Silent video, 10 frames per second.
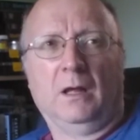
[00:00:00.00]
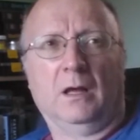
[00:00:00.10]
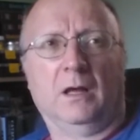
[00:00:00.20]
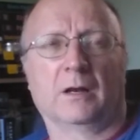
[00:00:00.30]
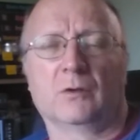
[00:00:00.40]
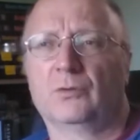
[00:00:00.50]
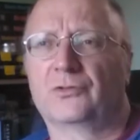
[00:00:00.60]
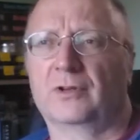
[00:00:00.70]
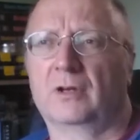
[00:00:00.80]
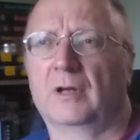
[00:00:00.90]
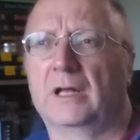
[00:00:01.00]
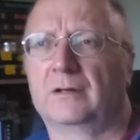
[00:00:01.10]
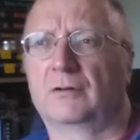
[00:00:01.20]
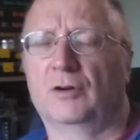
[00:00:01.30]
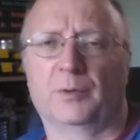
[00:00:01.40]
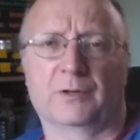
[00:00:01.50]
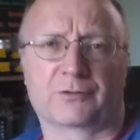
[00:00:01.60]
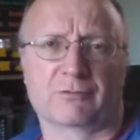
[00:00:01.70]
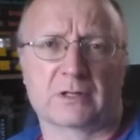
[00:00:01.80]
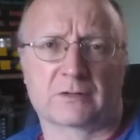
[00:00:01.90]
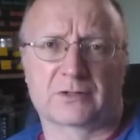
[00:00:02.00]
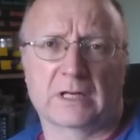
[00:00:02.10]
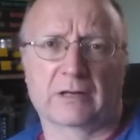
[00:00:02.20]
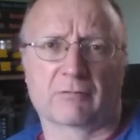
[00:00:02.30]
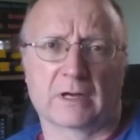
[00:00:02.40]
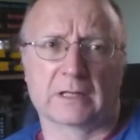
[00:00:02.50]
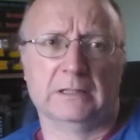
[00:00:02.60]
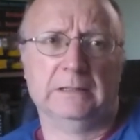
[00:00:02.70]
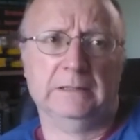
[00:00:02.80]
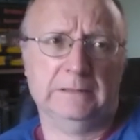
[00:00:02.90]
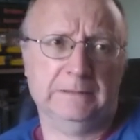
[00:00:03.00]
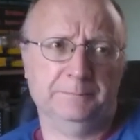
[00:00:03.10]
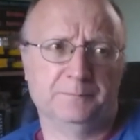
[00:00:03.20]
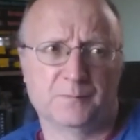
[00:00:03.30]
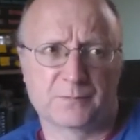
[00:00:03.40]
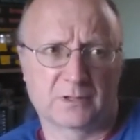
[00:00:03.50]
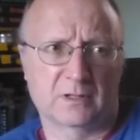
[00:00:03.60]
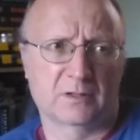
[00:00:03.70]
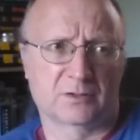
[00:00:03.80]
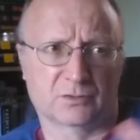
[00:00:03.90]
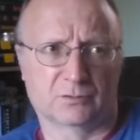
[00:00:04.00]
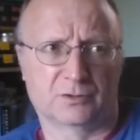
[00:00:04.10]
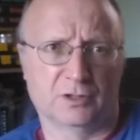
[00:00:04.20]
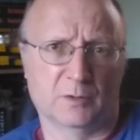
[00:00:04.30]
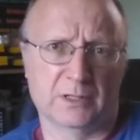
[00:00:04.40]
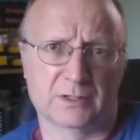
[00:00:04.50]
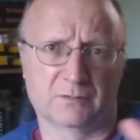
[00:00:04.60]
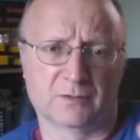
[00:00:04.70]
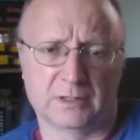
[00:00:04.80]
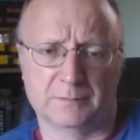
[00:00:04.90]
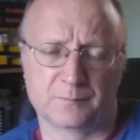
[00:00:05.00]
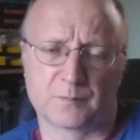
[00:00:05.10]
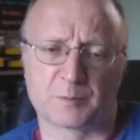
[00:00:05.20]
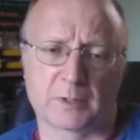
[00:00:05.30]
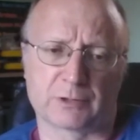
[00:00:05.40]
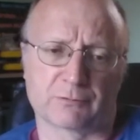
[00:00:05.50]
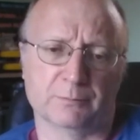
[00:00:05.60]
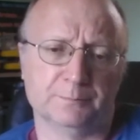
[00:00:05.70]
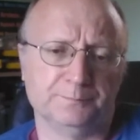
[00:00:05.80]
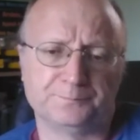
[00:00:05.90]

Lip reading: And I also had a copy of Streets of Stalingrad, so they're the sort of two ends of the spectrum.